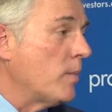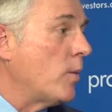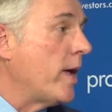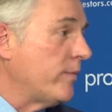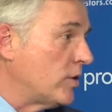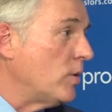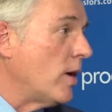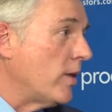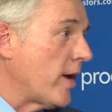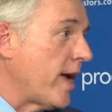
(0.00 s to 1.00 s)
But we have
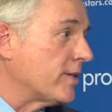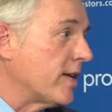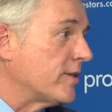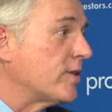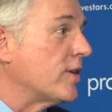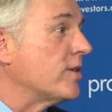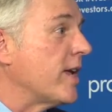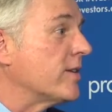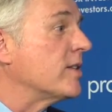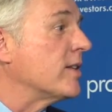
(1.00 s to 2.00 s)
two other assets that are
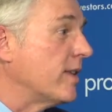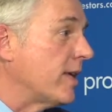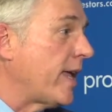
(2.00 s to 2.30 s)
destined in the